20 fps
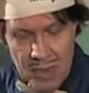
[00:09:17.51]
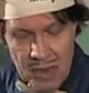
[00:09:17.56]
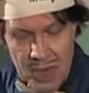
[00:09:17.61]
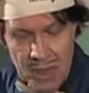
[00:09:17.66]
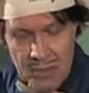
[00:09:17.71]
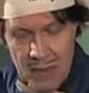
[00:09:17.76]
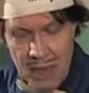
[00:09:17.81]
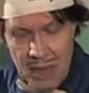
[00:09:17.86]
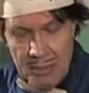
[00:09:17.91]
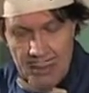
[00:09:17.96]

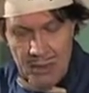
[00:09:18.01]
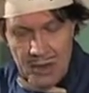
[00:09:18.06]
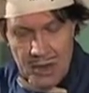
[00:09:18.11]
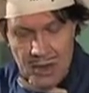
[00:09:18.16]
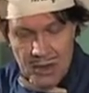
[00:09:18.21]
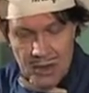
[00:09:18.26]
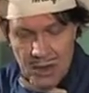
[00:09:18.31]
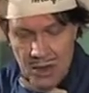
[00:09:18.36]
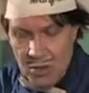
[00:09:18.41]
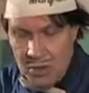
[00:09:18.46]
I'm not
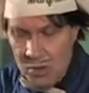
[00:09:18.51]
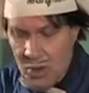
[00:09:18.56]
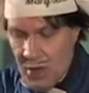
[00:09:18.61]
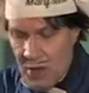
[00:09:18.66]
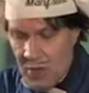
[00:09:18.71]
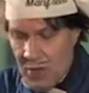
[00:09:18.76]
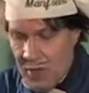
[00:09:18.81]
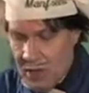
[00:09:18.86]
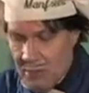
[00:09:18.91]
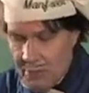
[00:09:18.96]
putting no
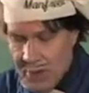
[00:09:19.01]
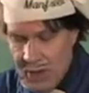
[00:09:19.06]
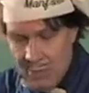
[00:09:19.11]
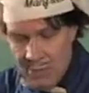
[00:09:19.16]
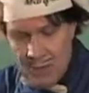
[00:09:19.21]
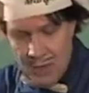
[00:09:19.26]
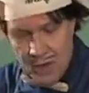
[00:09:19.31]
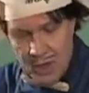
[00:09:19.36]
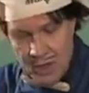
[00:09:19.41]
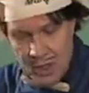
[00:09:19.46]
more red
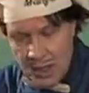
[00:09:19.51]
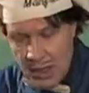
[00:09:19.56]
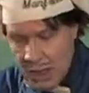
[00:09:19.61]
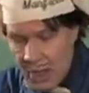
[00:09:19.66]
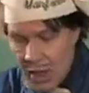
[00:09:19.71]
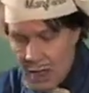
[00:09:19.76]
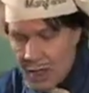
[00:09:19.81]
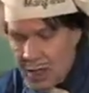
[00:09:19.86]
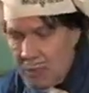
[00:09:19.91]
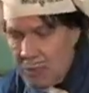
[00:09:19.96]
pepper in here.
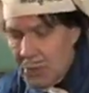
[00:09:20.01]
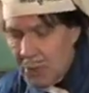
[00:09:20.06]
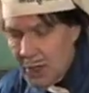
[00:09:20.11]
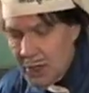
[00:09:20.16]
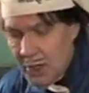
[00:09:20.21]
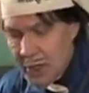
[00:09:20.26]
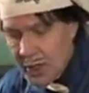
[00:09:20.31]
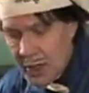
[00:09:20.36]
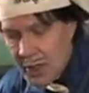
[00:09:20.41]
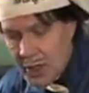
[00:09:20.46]
Oh, I can put
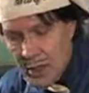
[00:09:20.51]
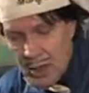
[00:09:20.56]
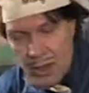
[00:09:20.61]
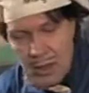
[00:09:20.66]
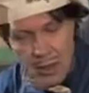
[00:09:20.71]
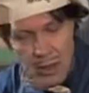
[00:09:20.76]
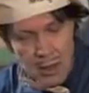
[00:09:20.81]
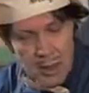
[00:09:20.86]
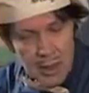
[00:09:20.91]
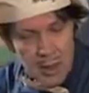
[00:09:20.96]
it right
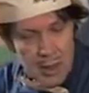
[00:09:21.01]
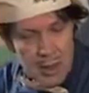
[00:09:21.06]
here.